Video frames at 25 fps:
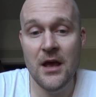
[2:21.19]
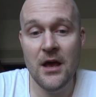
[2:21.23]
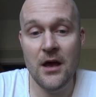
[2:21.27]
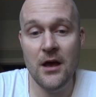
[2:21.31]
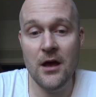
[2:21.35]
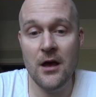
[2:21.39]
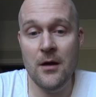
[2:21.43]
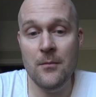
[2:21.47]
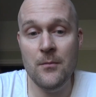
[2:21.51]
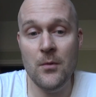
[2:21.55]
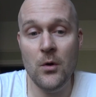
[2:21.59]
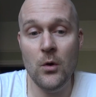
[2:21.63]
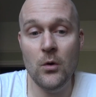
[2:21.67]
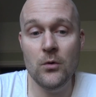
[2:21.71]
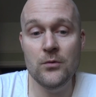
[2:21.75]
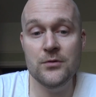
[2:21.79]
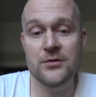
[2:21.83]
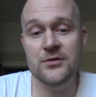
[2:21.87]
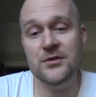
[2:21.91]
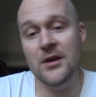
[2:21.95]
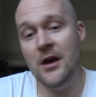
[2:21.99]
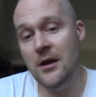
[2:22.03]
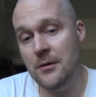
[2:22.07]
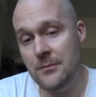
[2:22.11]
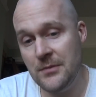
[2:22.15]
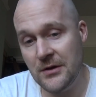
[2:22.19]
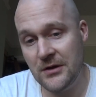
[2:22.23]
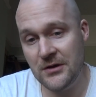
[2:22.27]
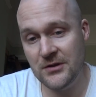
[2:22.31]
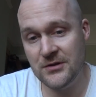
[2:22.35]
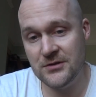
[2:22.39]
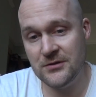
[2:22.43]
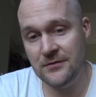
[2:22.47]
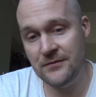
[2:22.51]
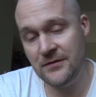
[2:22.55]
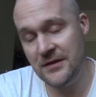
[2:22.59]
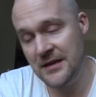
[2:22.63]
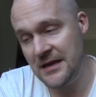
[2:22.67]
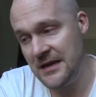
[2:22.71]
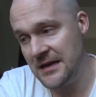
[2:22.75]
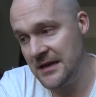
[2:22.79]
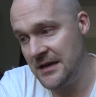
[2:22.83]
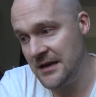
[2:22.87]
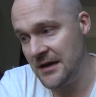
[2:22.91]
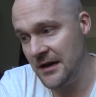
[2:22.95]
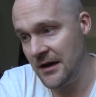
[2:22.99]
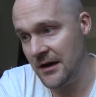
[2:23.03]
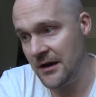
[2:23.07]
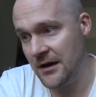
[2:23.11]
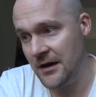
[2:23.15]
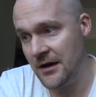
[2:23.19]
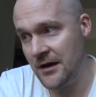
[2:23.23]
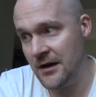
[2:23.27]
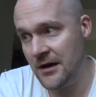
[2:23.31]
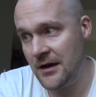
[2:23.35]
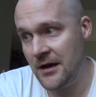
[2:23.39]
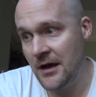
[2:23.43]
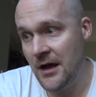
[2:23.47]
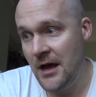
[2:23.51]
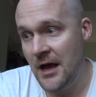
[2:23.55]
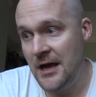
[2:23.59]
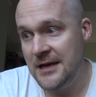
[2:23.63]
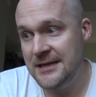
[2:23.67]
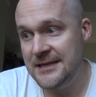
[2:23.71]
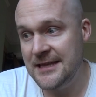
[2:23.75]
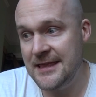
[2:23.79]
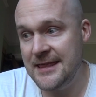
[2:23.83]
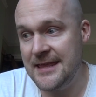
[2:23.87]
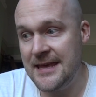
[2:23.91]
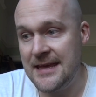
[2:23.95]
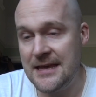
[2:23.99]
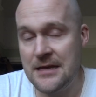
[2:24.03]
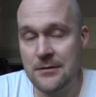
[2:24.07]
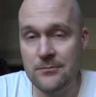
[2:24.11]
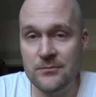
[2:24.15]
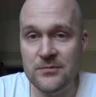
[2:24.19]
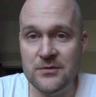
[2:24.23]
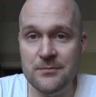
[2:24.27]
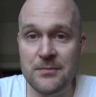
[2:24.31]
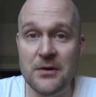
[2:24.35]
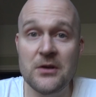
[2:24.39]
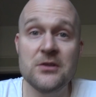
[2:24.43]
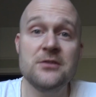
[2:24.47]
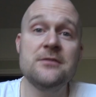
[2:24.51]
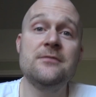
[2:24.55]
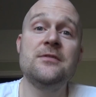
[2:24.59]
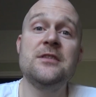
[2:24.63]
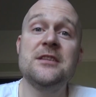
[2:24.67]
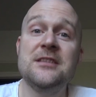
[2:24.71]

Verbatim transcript: Um, also, because of the uh, themes, because of